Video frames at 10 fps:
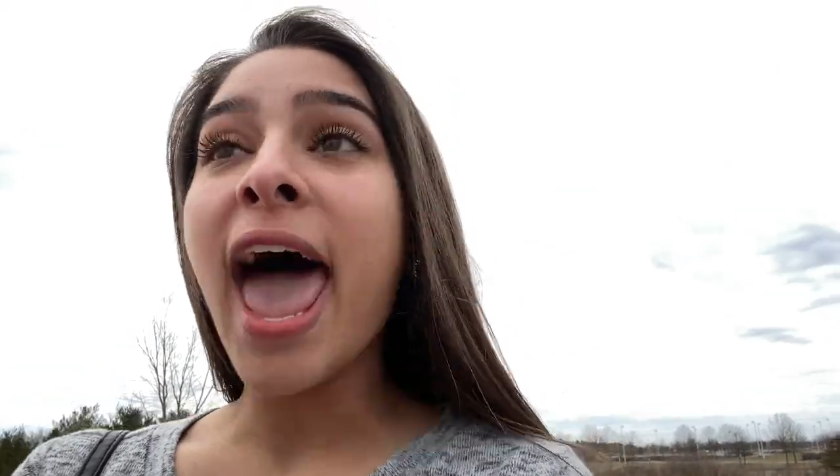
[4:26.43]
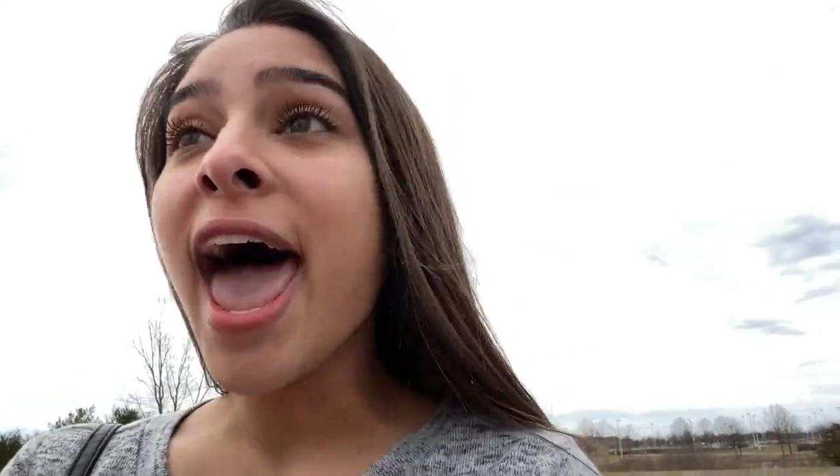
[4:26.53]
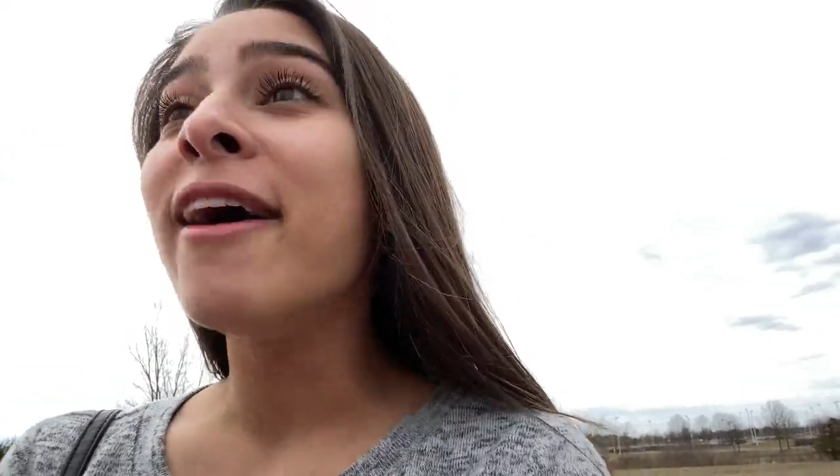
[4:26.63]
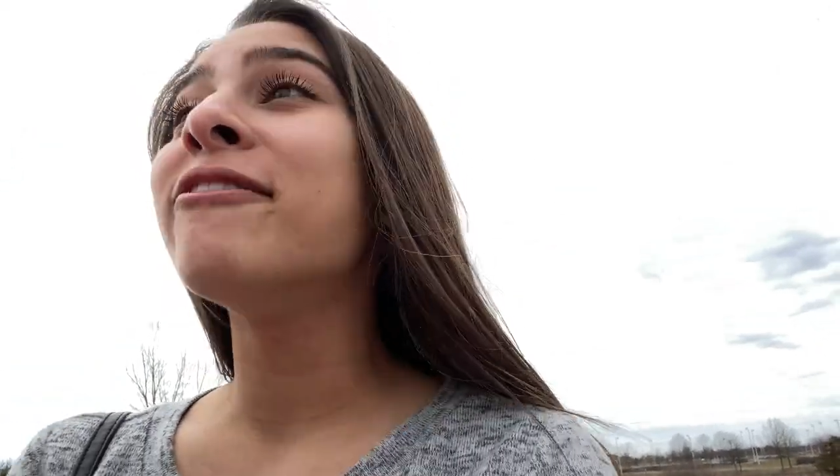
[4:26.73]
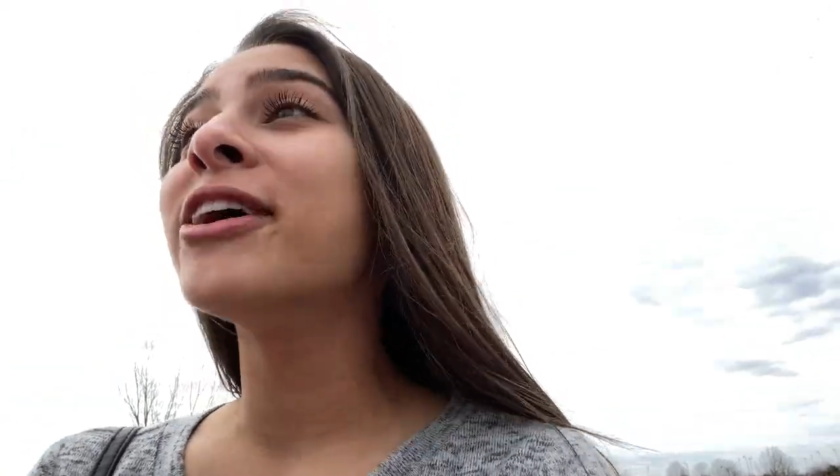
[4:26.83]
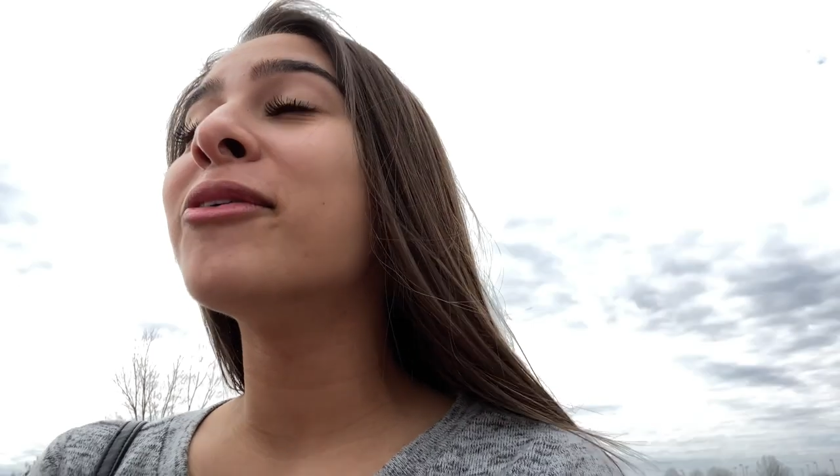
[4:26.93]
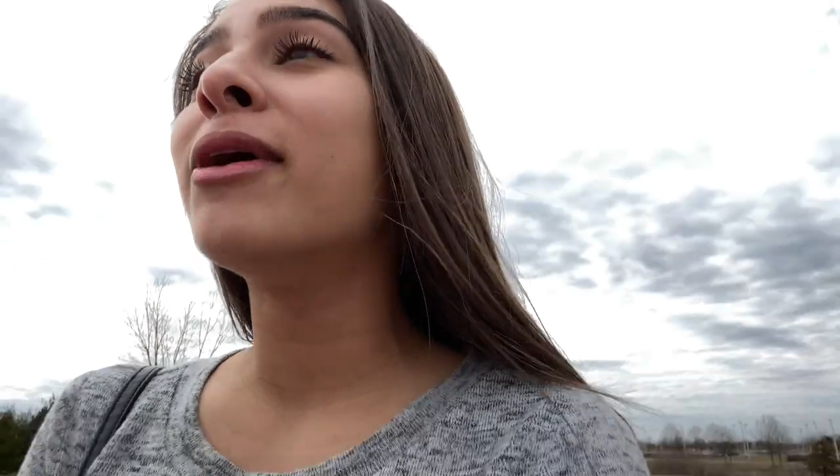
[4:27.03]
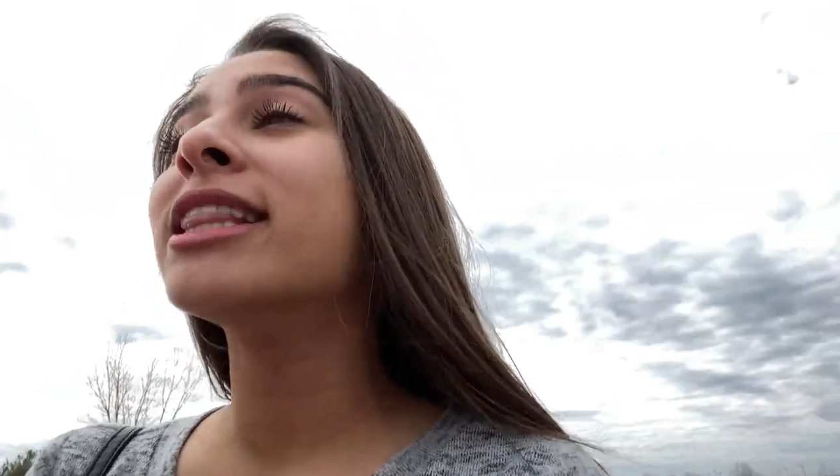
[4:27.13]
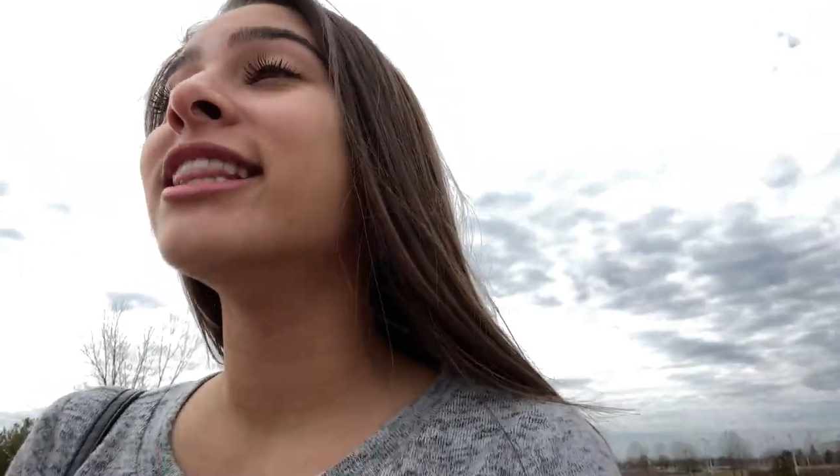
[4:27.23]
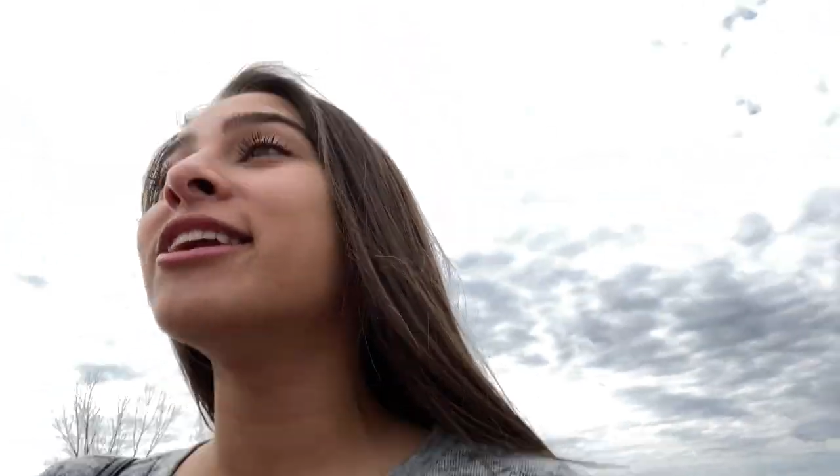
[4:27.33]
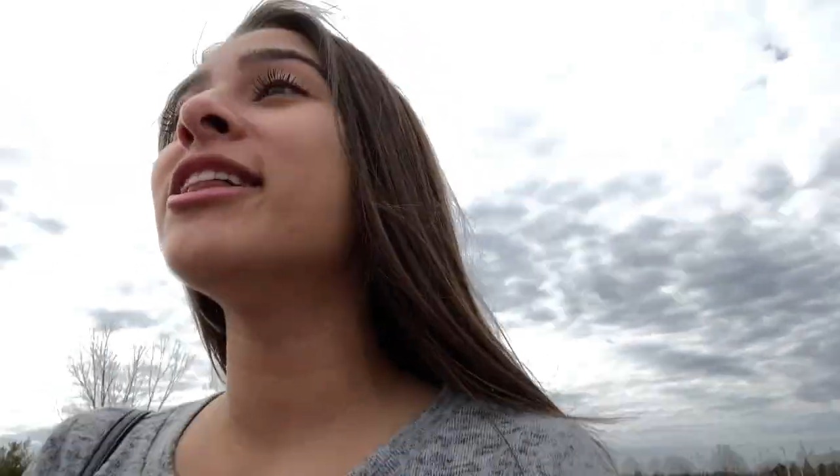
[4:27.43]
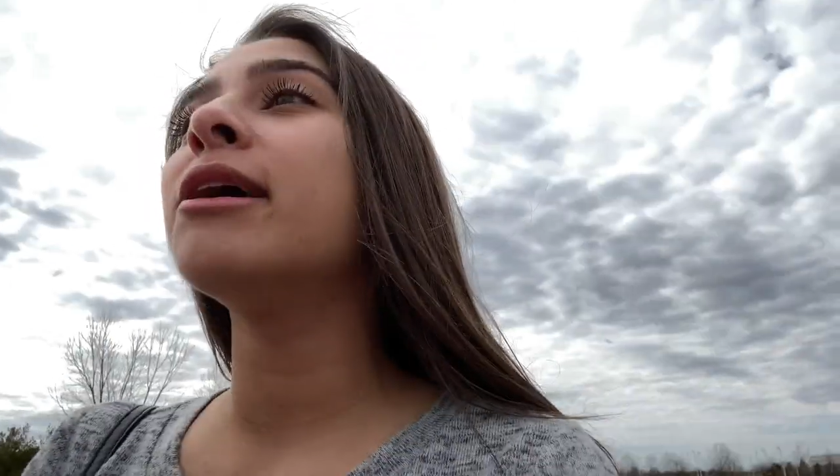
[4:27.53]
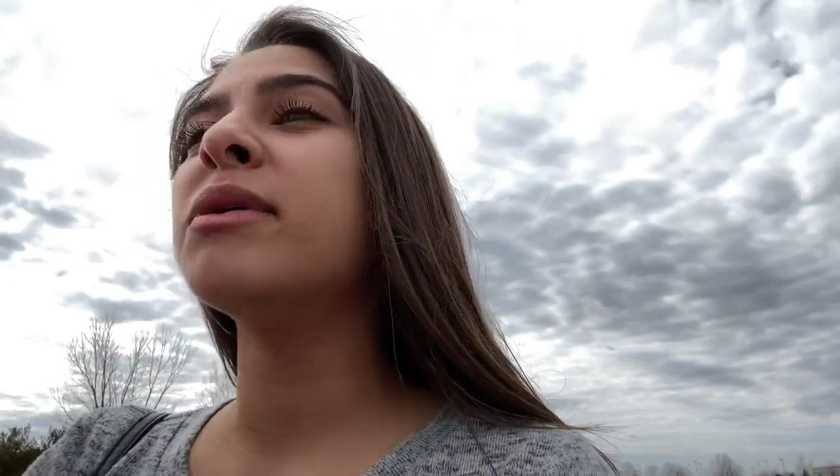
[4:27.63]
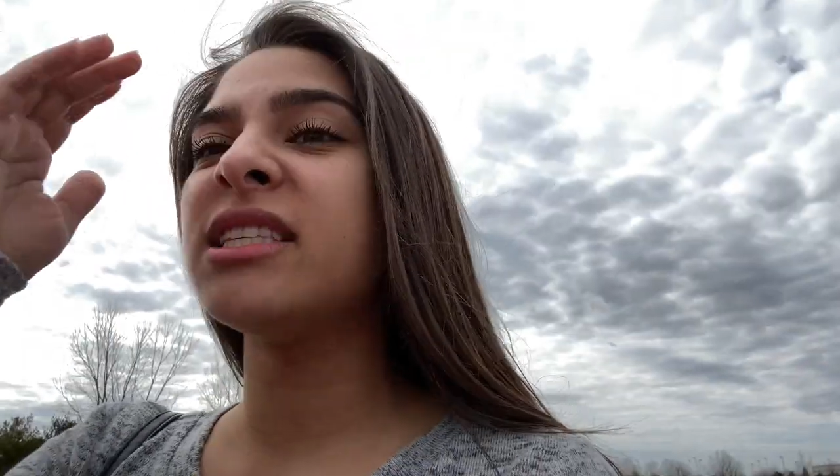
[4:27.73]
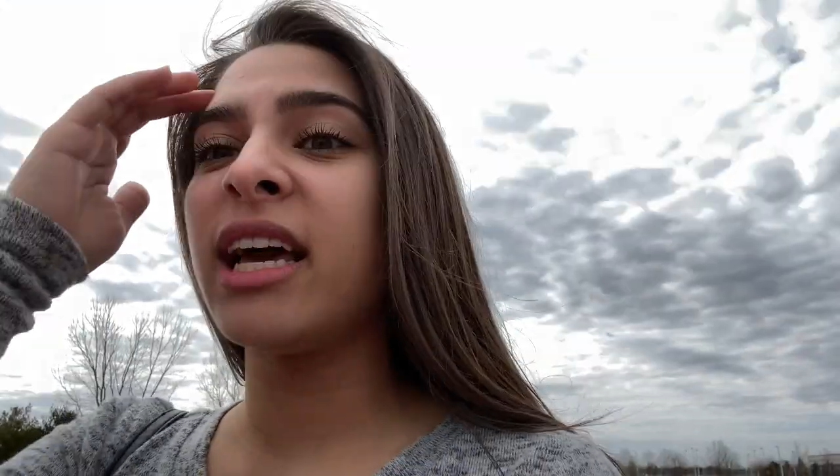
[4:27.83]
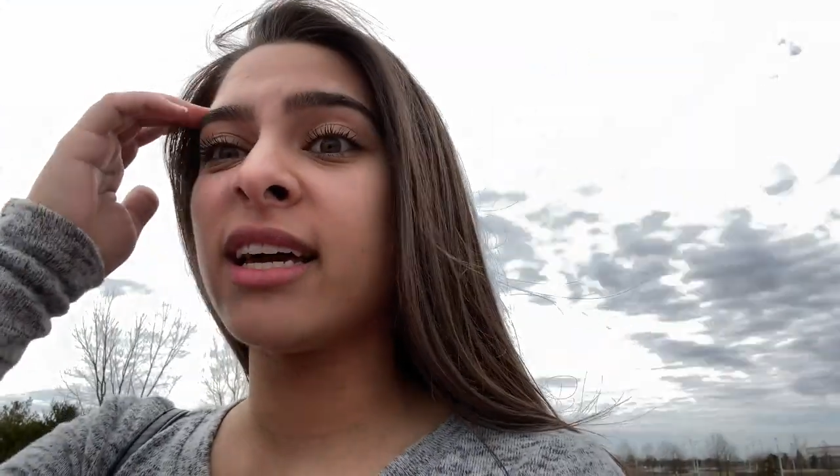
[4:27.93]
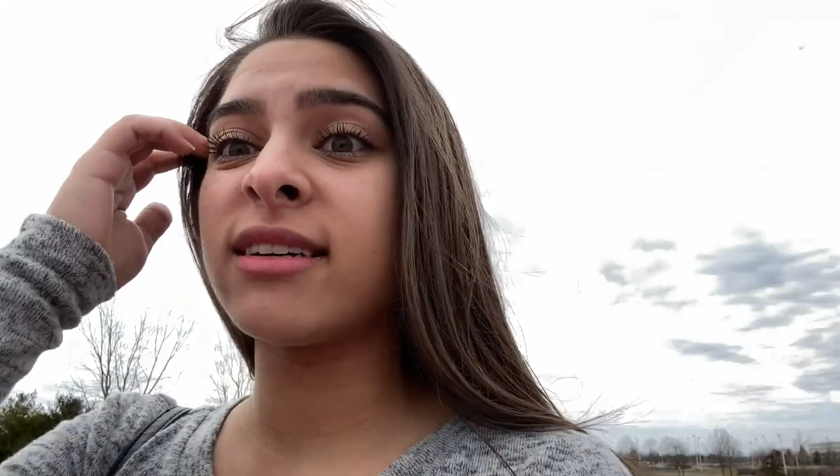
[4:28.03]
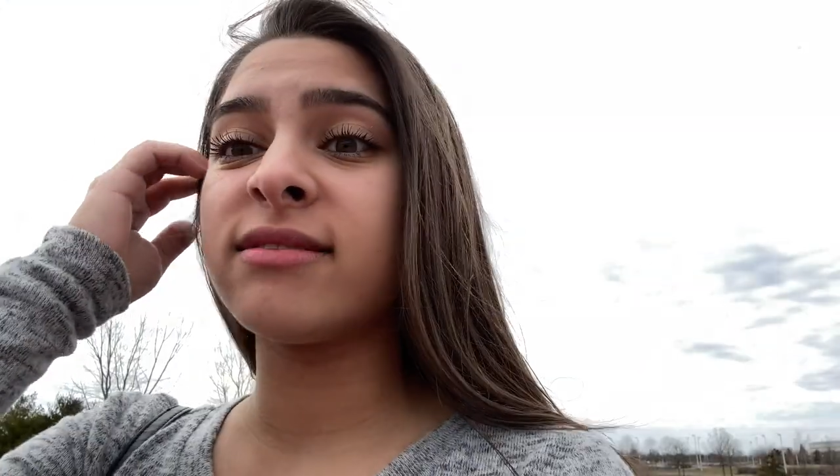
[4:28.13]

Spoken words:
everyone literally was like,